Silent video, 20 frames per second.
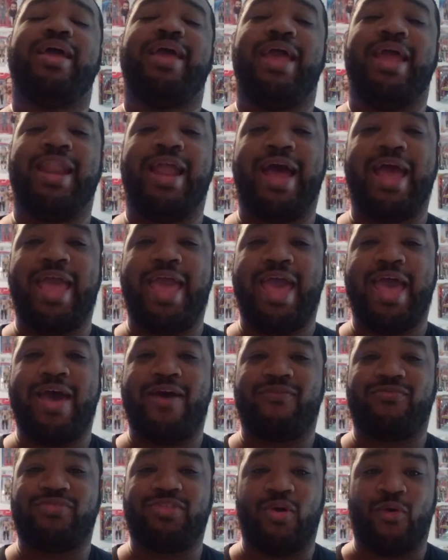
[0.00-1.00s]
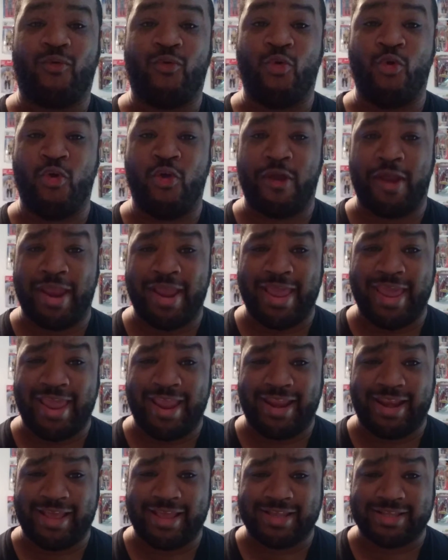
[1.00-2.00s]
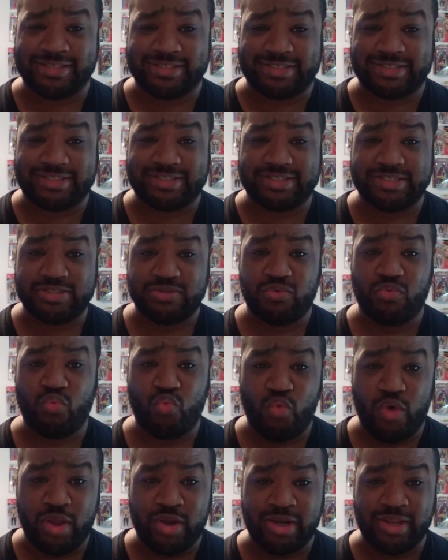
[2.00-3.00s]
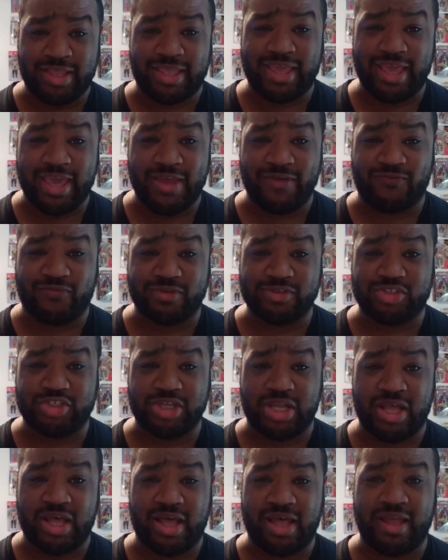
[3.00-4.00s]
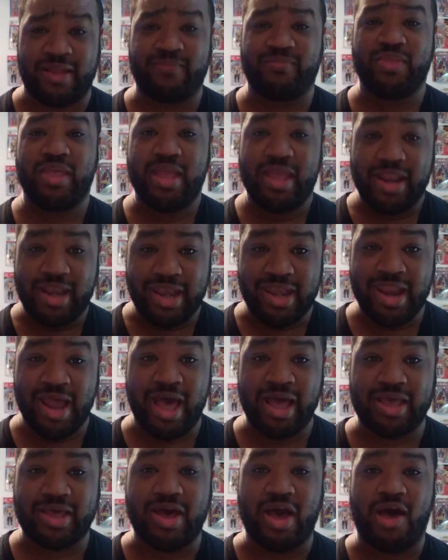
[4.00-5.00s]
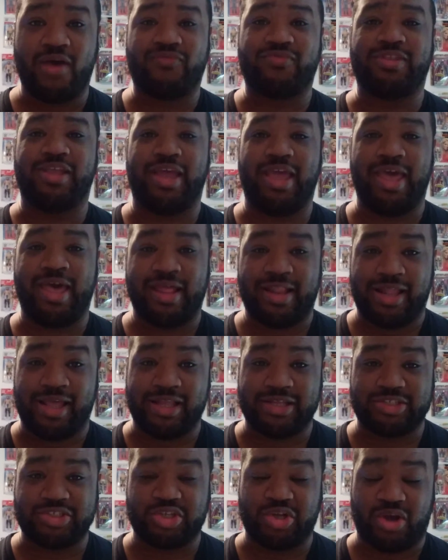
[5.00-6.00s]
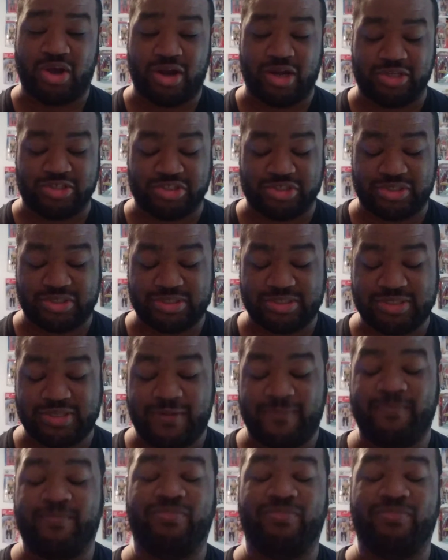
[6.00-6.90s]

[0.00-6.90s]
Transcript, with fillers: And I have the Raiders win again for John. Knock off the LA Chargers.